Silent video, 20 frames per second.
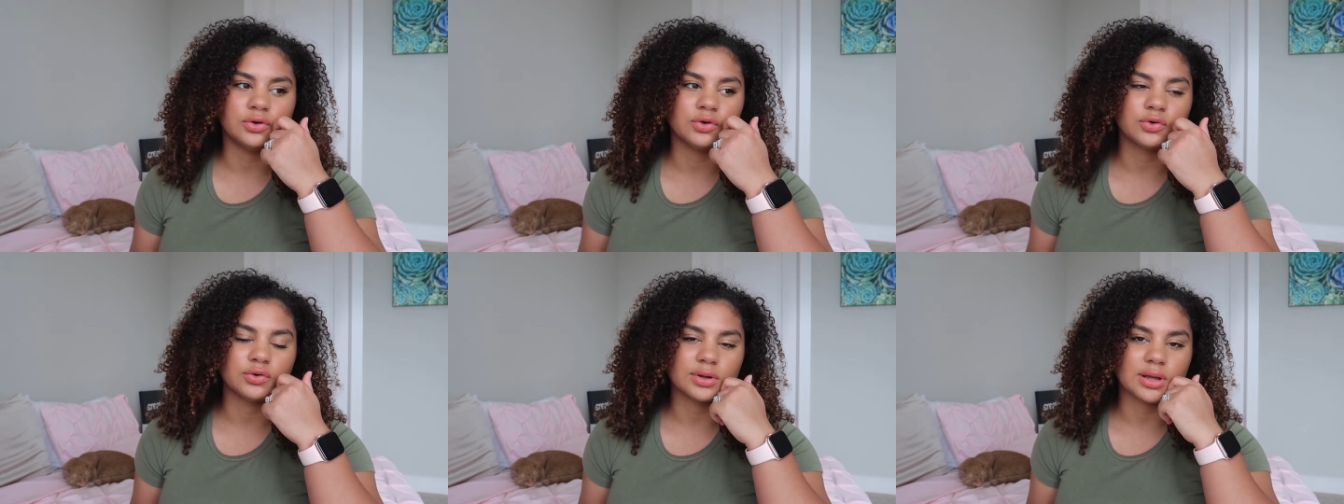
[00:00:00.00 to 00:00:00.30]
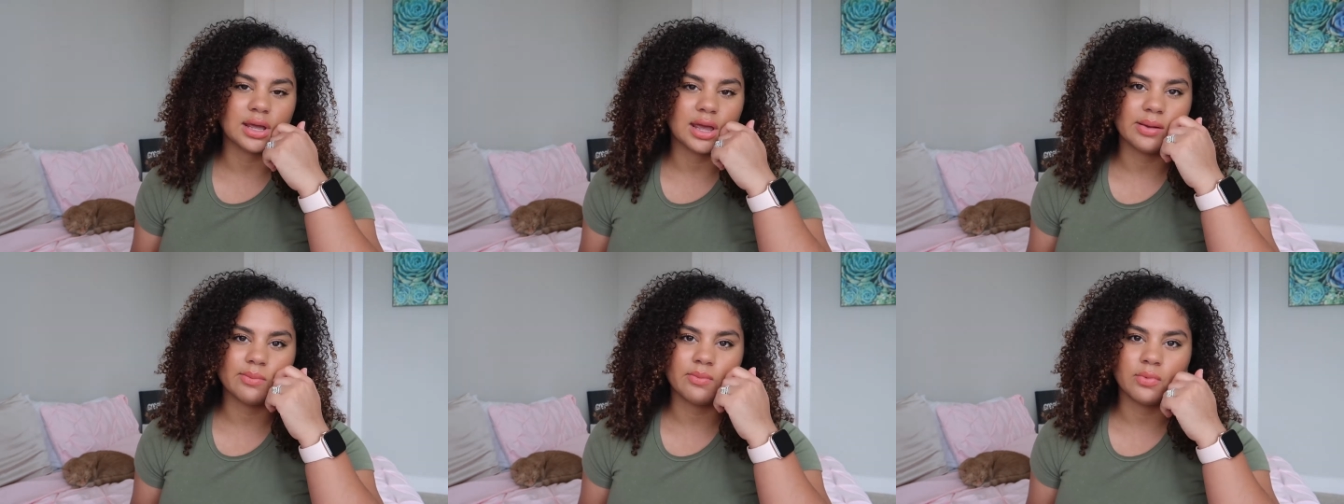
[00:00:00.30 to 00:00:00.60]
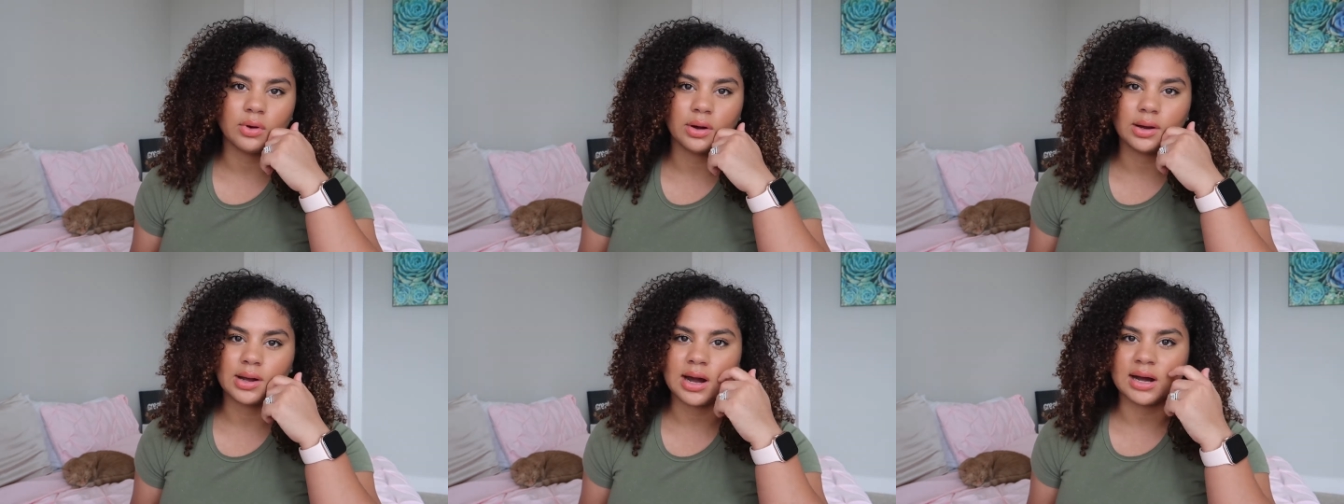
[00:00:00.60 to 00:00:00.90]
create
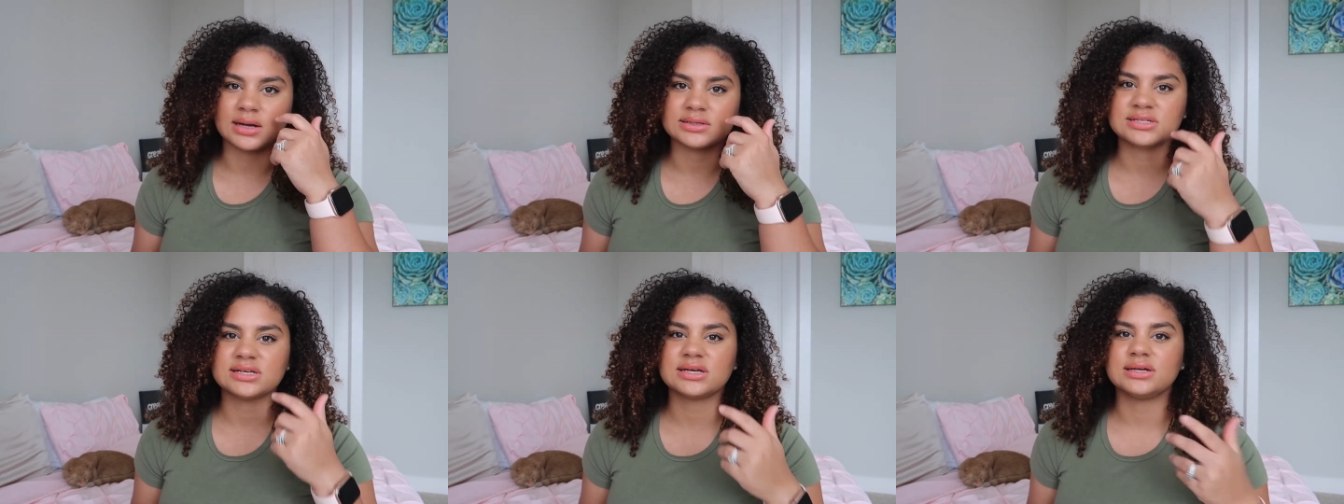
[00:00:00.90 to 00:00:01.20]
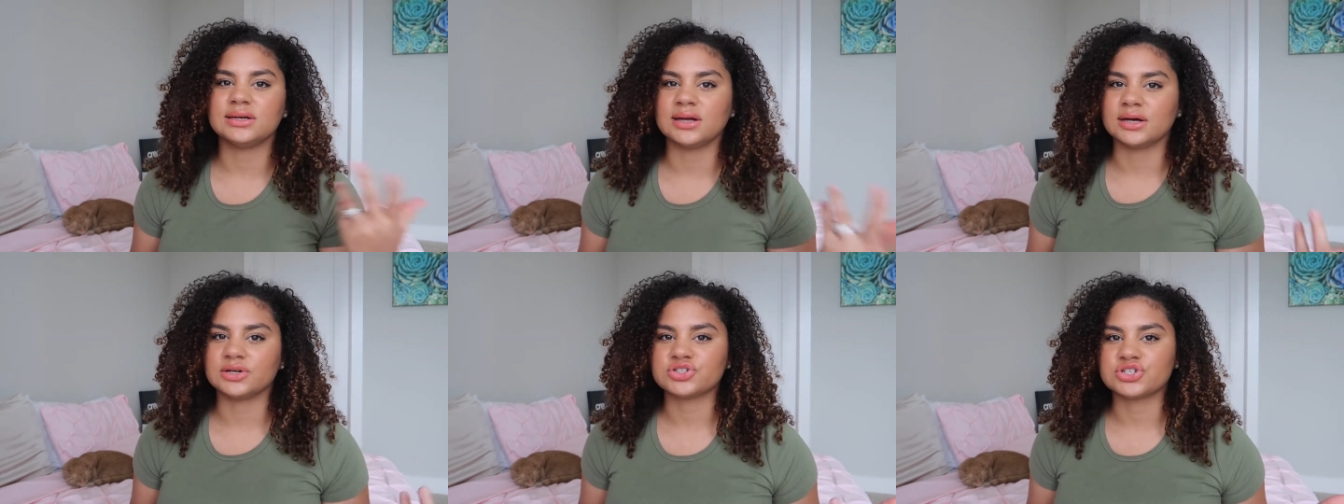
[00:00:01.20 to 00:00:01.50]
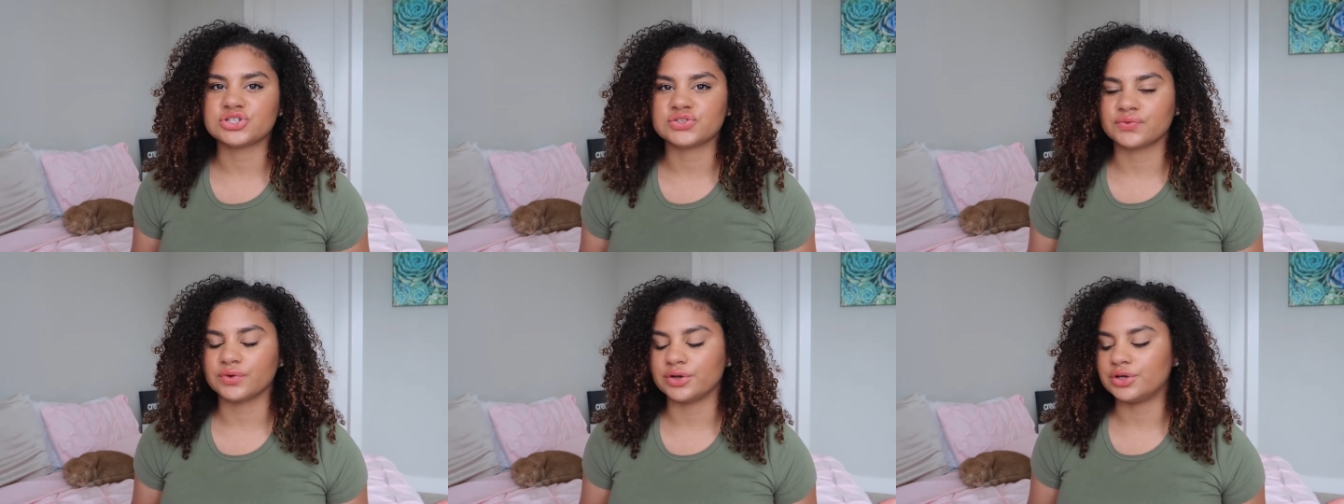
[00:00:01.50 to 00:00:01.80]
more content not
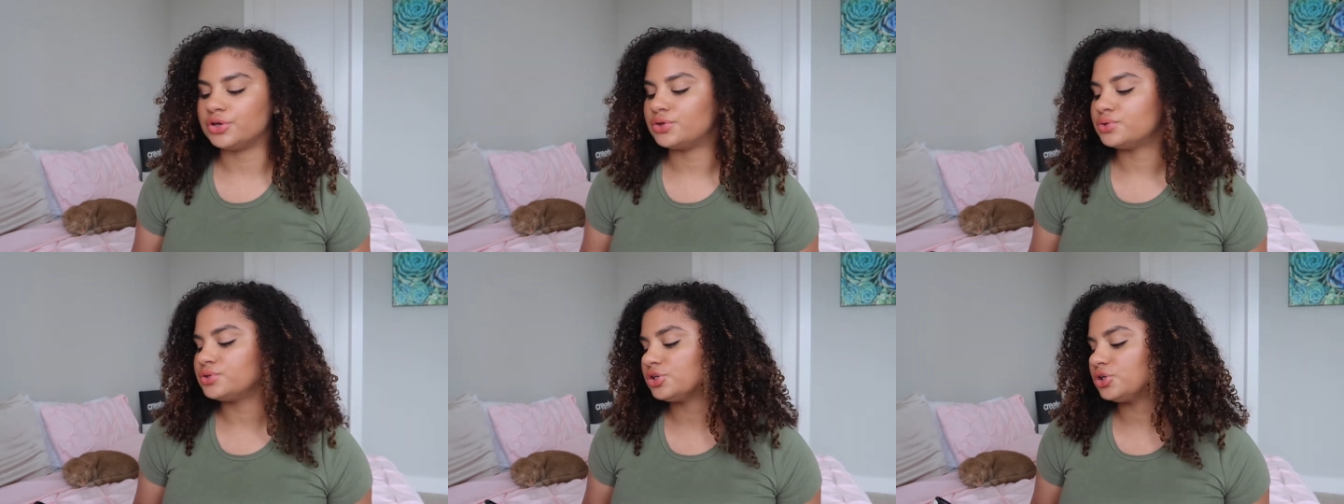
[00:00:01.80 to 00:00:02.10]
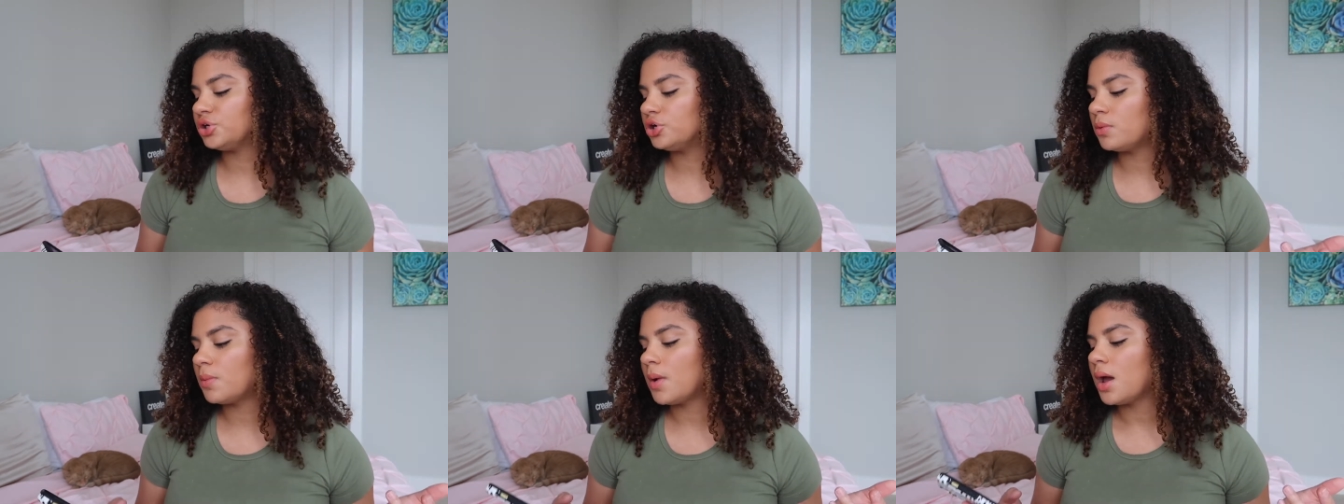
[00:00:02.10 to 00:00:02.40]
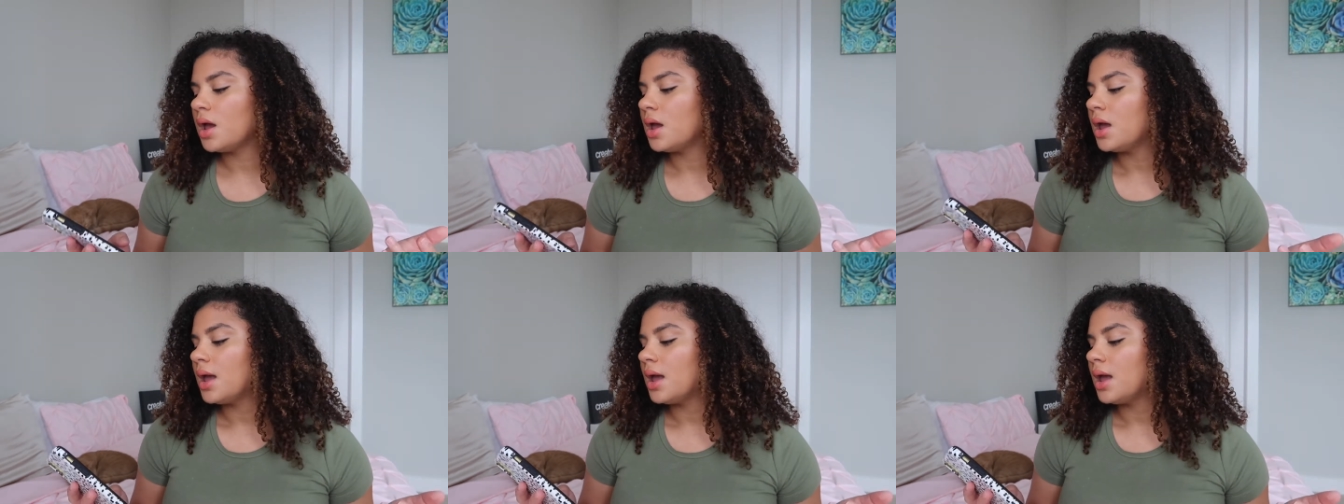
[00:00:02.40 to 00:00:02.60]
just for YouTube